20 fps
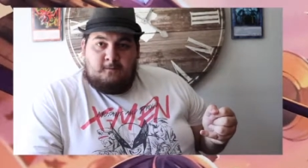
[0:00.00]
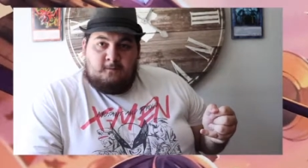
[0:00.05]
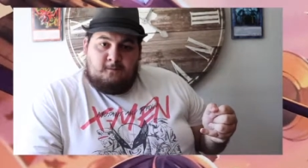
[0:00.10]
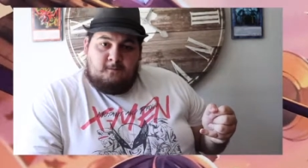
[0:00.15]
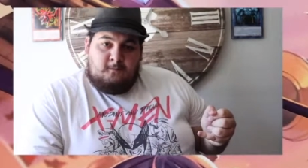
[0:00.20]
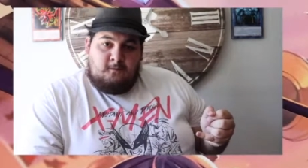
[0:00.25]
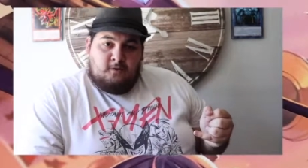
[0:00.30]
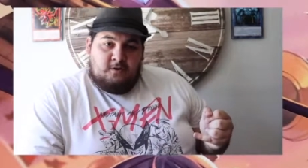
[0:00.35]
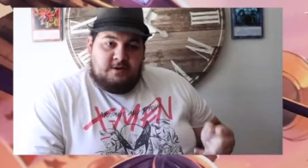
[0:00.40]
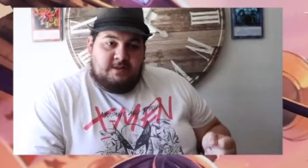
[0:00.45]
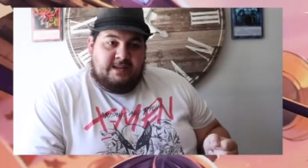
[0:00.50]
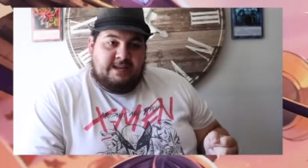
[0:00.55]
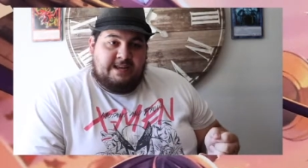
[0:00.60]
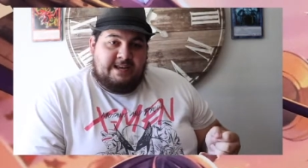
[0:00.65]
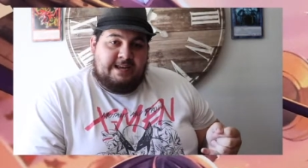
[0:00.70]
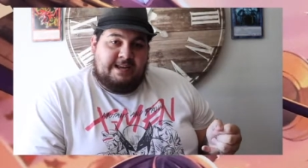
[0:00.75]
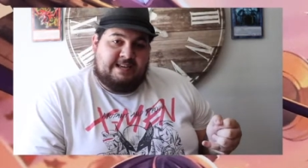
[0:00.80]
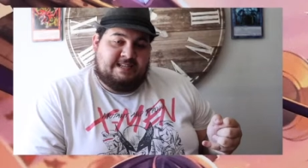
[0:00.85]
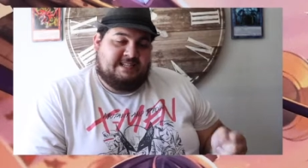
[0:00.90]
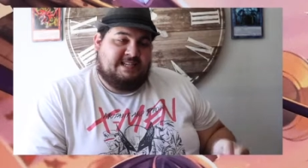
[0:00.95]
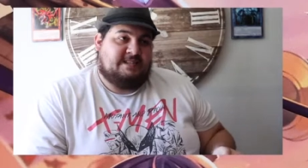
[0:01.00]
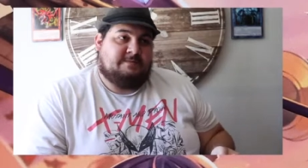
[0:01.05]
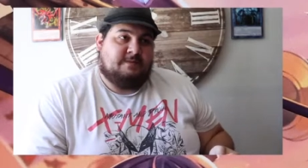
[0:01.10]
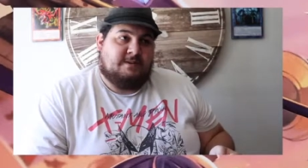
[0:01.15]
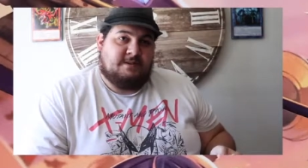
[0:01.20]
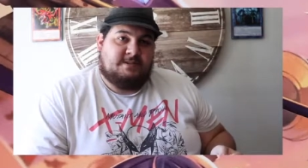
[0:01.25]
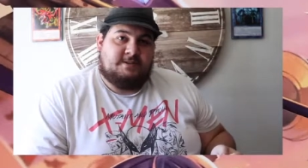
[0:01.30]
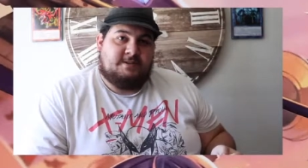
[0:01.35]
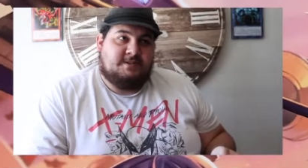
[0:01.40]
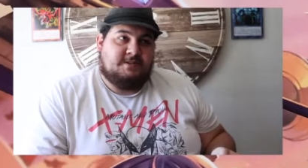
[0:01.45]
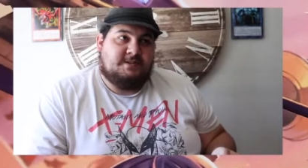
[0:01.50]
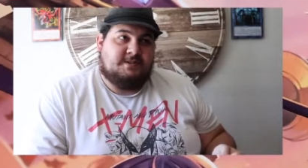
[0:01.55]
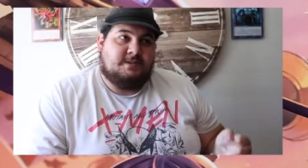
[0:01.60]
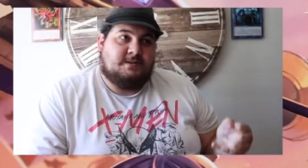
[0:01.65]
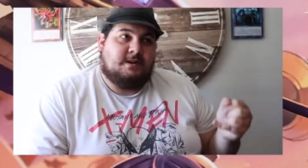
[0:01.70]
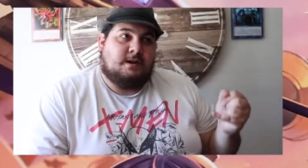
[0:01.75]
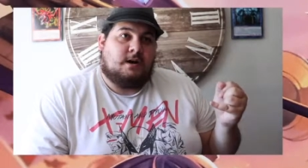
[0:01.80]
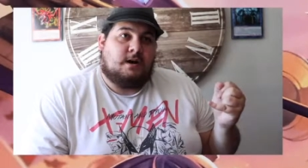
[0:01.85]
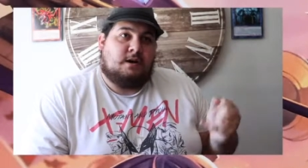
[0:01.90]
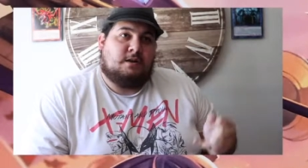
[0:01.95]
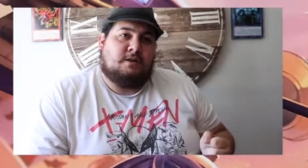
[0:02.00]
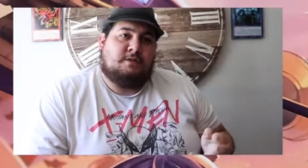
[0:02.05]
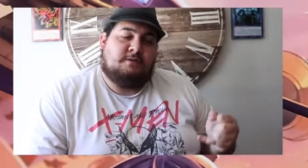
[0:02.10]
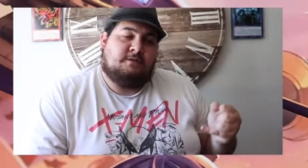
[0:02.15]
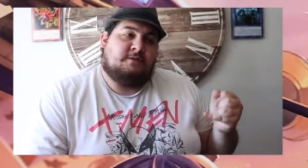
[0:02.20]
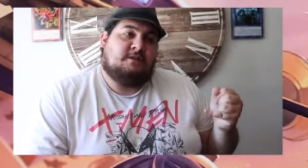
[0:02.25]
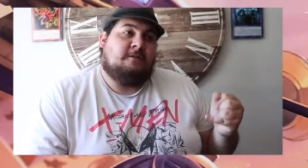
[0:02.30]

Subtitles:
for the Xyz monsters, all of their